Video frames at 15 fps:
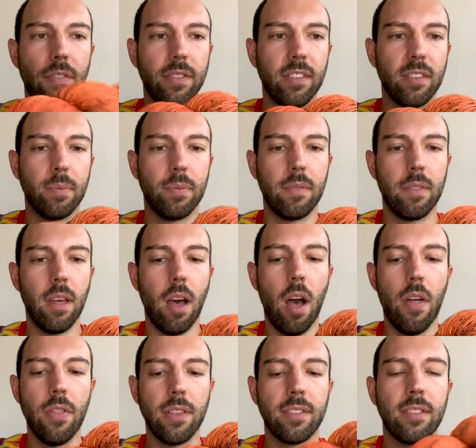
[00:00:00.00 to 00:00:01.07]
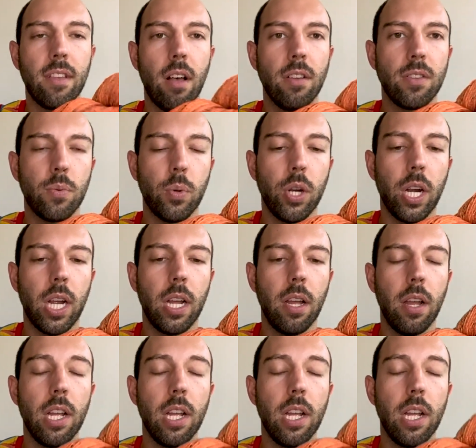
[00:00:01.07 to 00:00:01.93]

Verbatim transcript: This is on the Salzworth,